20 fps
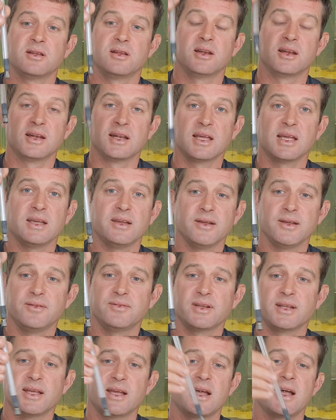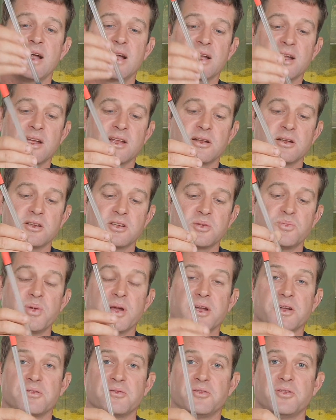leaving it hanging and just
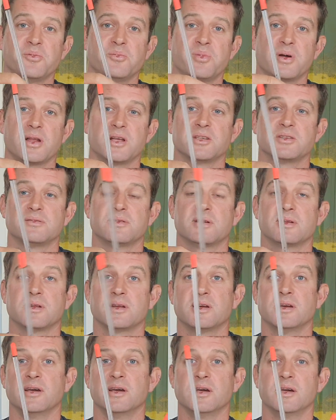pinging a few pellets around it,